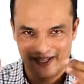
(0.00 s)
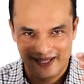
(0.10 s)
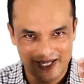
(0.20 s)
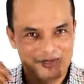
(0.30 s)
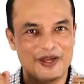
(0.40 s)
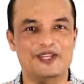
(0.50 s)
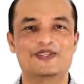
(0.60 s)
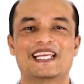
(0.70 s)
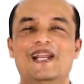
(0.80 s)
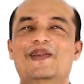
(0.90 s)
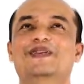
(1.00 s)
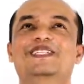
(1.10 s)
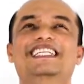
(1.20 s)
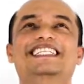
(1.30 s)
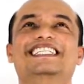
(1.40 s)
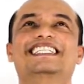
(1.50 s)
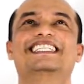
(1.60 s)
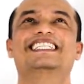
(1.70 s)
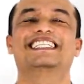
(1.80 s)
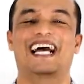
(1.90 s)
That's when you say, Lord
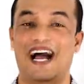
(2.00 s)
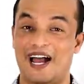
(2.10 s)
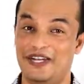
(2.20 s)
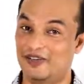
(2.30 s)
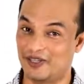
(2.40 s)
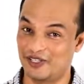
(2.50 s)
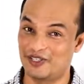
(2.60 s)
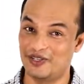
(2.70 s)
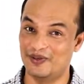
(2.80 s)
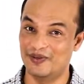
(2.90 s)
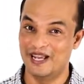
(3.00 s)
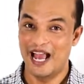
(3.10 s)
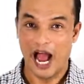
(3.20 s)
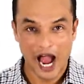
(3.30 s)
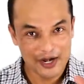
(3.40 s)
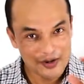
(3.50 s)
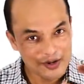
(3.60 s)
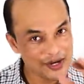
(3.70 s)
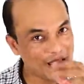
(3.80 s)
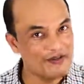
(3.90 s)
Jesus, I trust you. I know
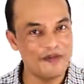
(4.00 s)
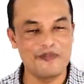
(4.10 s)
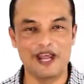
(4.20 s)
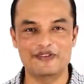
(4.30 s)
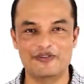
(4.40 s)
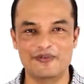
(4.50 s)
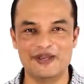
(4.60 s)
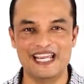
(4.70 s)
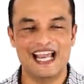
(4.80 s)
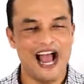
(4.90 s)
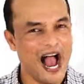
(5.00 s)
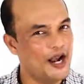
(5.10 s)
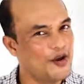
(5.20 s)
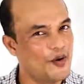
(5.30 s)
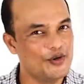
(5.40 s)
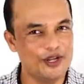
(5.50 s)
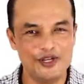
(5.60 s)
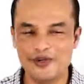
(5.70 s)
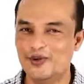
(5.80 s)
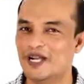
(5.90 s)
you have a plan for me. I know when
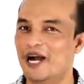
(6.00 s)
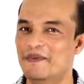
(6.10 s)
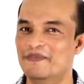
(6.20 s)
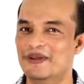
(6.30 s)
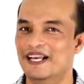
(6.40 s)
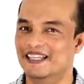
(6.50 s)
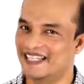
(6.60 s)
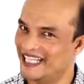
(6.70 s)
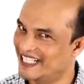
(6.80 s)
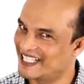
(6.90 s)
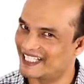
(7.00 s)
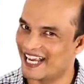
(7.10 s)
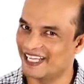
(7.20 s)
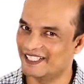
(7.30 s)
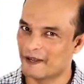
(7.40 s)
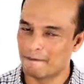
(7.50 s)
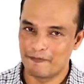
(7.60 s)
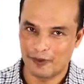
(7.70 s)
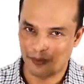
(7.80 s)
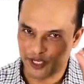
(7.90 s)
you come, things change.
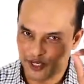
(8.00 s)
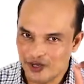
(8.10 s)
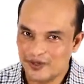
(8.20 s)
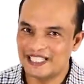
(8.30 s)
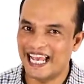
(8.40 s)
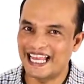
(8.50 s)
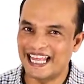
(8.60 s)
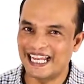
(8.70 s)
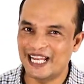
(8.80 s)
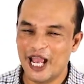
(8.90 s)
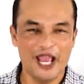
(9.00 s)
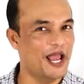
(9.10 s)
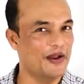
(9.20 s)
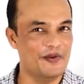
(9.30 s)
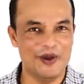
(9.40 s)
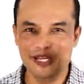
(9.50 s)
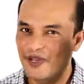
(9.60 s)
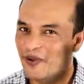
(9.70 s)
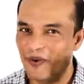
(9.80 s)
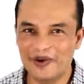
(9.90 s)
When you say that and when
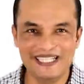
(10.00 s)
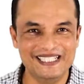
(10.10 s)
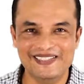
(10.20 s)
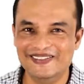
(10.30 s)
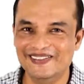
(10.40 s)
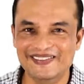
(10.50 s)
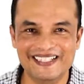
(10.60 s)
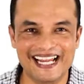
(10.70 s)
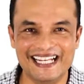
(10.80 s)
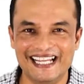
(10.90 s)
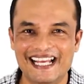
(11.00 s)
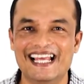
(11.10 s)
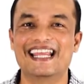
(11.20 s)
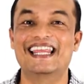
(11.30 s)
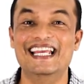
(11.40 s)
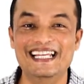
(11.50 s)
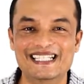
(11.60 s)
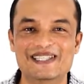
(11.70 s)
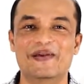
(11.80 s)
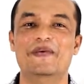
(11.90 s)
you are wanting to do that,
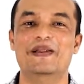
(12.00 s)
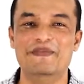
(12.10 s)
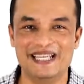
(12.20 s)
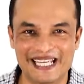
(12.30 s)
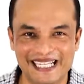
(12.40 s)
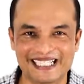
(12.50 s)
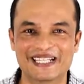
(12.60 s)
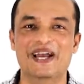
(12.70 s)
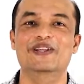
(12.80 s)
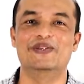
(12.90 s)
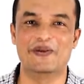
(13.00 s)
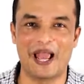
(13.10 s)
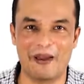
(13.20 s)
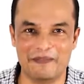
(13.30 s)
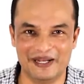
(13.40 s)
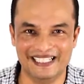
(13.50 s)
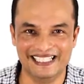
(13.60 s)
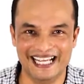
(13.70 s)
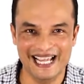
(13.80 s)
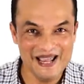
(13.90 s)
things will begin to happen.
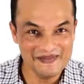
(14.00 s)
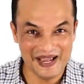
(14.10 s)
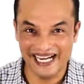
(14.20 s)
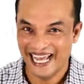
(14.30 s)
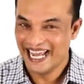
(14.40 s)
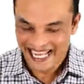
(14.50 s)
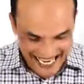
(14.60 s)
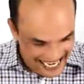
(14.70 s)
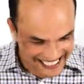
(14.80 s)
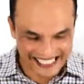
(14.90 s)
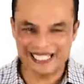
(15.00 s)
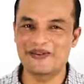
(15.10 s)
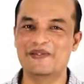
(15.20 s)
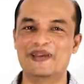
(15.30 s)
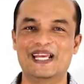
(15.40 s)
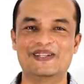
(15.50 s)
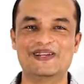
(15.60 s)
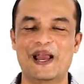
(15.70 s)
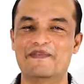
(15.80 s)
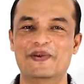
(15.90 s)
Amen. Yes, it will begin to
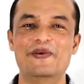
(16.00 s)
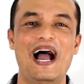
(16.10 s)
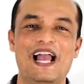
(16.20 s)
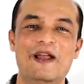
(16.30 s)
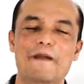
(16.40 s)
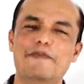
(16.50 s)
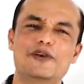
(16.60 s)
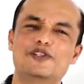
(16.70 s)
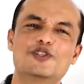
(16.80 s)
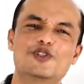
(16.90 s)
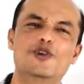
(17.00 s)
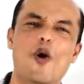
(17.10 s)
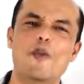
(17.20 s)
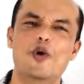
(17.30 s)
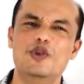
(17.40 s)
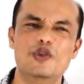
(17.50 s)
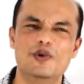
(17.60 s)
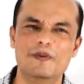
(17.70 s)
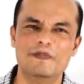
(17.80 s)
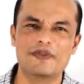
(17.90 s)
happen. Why? Because it's no more
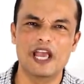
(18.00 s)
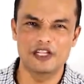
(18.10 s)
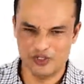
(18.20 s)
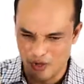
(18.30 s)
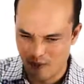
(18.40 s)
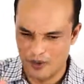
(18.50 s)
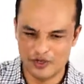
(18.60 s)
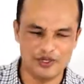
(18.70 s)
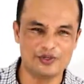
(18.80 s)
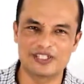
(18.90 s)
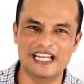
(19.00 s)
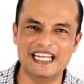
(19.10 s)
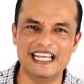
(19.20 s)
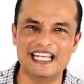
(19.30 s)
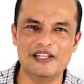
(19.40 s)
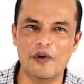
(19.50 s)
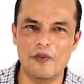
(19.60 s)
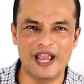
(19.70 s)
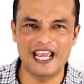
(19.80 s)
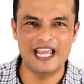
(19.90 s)
you. It's no more you standing in the
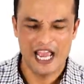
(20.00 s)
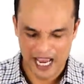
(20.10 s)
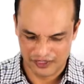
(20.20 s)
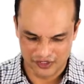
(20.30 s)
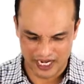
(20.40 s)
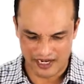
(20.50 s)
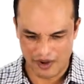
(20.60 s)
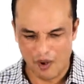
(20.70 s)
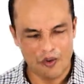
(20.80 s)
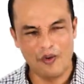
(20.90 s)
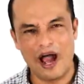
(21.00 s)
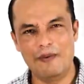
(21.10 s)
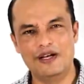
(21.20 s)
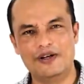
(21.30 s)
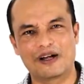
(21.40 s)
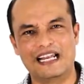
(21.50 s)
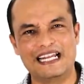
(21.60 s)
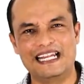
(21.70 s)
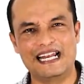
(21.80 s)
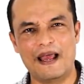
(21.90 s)
way and saying, no, I will not let
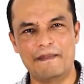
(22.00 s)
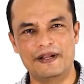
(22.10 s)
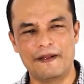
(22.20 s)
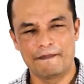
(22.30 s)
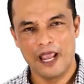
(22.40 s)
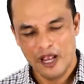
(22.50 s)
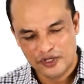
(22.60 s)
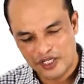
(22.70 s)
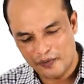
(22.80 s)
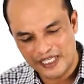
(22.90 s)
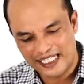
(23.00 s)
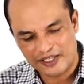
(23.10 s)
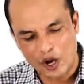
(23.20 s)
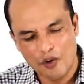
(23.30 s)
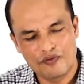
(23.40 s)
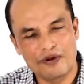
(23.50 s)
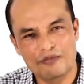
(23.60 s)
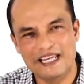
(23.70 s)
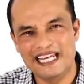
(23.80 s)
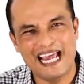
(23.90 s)
that happen. See, we saw from
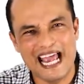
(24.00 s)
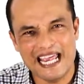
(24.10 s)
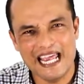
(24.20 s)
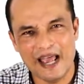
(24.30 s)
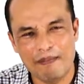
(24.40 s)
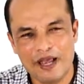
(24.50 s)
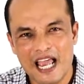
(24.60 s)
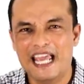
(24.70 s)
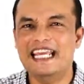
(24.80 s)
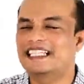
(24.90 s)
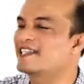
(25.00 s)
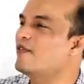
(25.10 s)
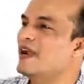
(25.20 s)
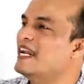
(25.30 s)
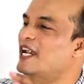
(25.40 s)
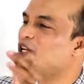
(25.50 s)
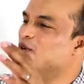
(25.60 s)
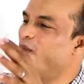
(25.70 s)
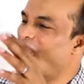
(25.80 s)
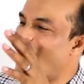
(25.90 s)
King Ahab, he surrendered
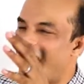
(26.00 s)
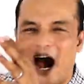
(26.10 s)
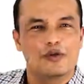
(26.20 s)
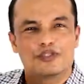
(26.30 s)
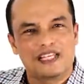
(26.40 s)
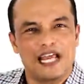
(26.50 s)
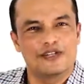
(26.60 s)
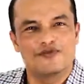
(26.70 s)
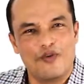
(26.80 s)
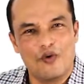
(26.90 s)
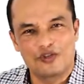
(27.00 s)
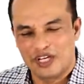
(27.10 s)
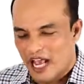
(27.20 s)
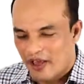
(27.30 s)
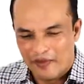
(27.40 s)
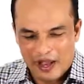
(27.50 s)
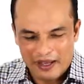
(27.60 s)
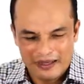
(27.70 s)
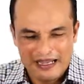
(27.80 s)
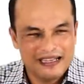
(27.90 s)
to an outside force,
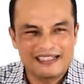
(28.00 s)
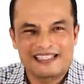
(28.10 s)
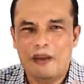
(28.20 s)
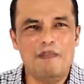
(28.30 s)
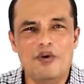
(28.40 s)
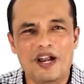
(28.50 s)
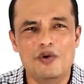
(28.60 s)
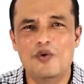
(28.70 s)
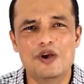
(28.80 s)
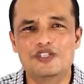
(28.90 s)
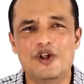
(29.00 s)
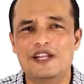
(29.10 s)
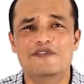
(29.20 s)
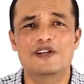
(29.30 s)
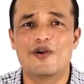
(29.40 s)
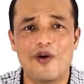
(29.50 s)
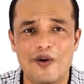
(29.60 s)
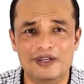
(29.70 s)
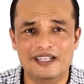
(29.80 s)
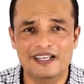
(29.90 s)
someone who was not even God.